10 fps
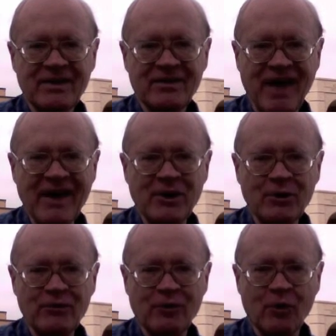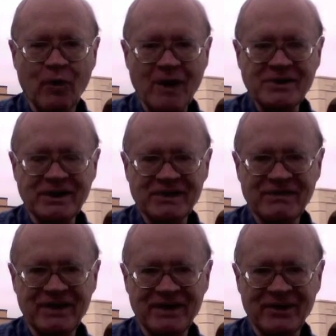Thank you for watching this
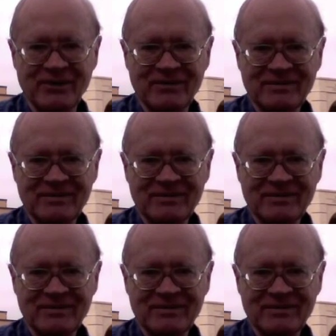video.